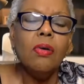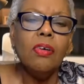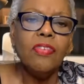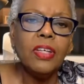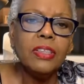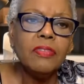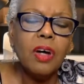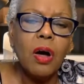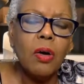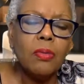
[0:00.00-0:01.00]
Well, first of
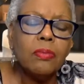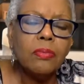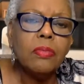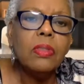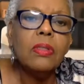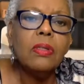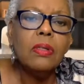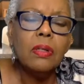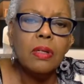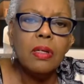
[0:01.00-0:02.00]
all,
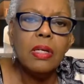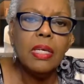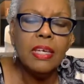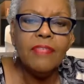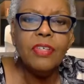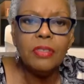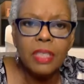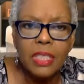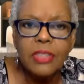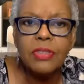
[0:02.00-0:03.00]
if your
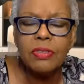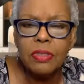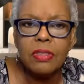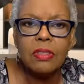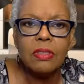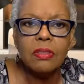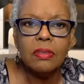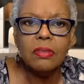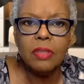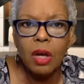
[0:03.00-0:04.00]
teachers
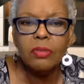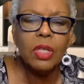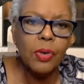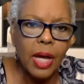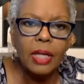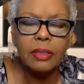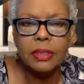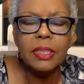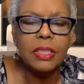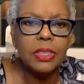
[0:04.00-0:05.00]
don't know how
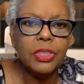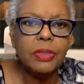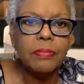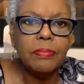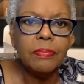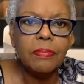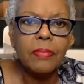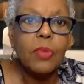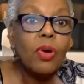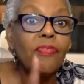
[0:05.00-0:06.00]
to teach,
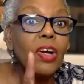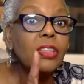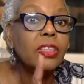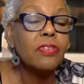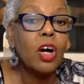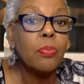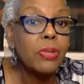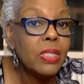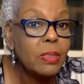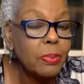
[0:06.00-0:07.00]
well, first of all,
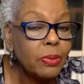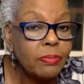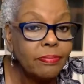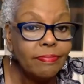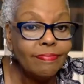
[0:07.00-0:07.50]
principal,